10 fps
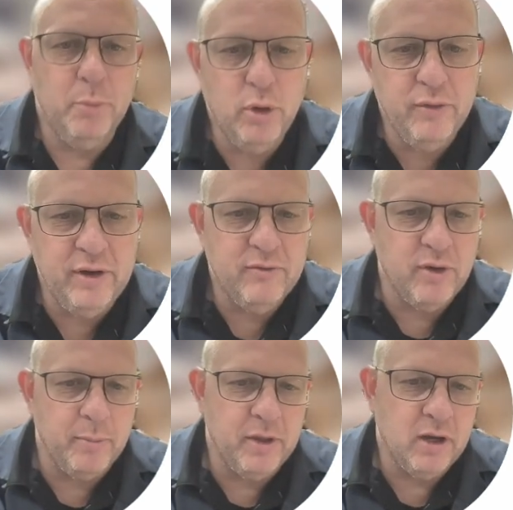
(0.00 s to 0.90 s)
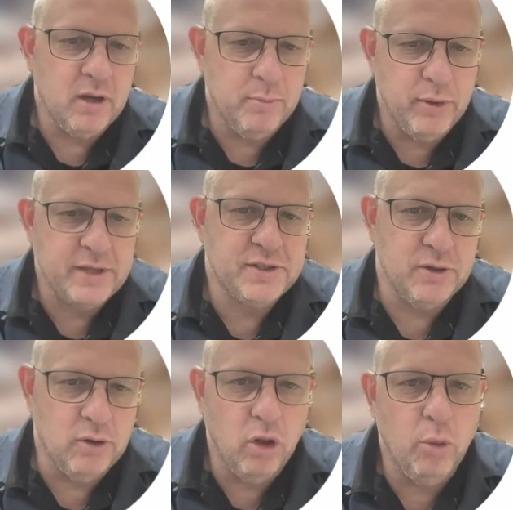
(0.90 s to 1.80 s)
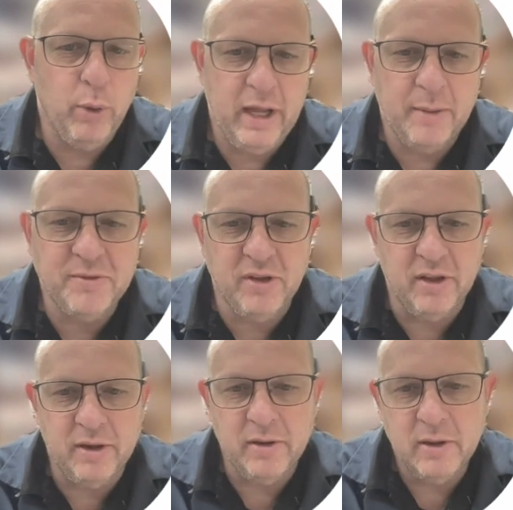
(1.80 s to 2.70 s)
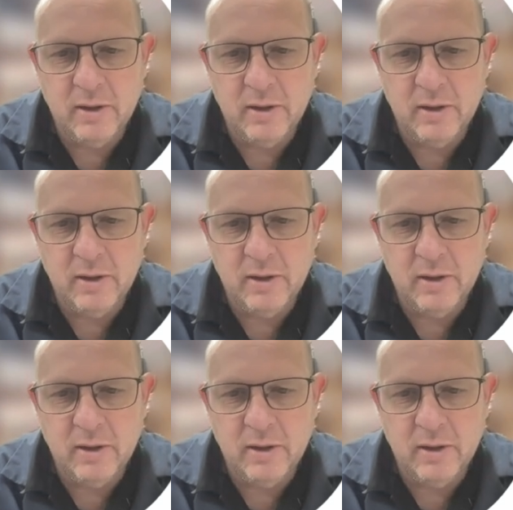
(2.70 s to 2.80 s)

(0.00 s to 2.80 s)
moving from the compressor all the way up to the